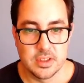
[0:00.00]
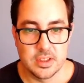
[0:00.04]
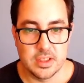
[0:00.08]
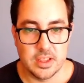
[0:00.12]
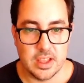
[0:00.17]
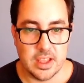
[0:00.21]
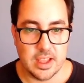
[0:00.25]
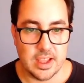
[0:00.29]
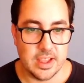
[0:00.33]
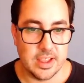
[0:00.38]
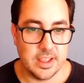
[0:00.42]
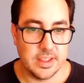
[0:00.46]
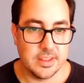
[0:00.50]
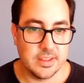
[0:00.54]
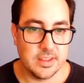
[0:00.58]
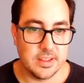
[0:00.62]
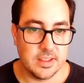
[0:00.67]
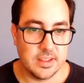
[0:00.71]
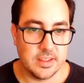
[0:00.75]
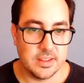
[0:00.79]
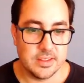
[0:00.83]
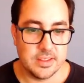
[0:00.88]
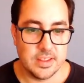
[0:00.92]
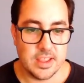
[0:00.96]
and
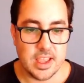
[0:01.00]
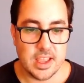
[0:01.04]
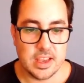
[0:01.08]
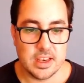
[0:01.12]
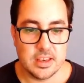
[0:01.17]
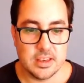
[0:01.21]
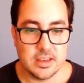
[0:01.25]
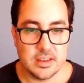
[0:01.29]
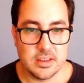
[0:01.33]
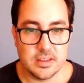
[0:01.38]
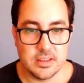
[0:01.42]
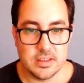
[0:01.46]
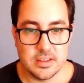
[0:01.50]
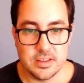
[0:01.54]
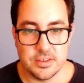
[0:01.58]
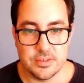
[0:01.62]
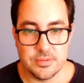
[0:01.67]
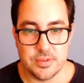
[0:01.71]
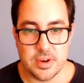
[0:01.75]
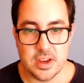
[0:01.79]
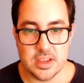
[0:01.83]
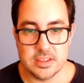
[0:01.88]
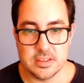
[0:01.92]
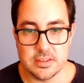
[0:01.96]
then the
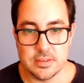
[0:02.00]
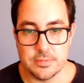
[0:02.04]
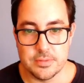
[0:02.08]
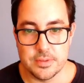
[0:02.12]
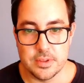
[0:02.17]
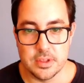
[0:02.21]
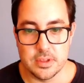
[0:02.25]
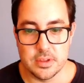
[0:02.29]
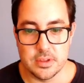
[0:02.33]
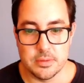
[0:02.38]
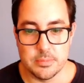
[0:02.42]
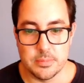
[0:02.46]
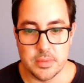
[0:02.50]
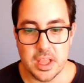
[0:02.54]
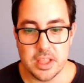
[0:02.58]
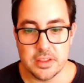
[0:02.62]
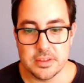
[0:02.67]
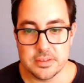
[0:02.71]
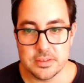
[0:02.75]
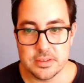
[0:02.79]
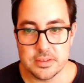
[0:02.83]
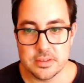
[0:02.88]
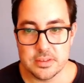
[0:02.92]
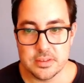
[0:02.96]
rest of the
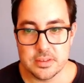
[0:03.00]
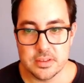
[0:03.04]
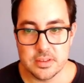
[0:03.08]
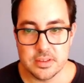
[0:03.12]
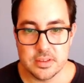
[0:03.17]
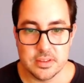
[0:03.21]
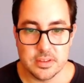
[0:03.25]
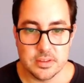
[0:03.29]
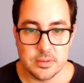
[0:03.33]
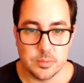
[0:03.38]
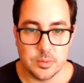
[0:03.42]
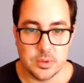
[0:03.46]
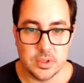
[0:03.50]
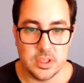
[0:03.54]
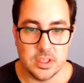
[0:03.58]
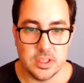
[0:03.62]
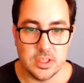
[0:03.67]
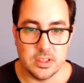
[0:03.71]
months we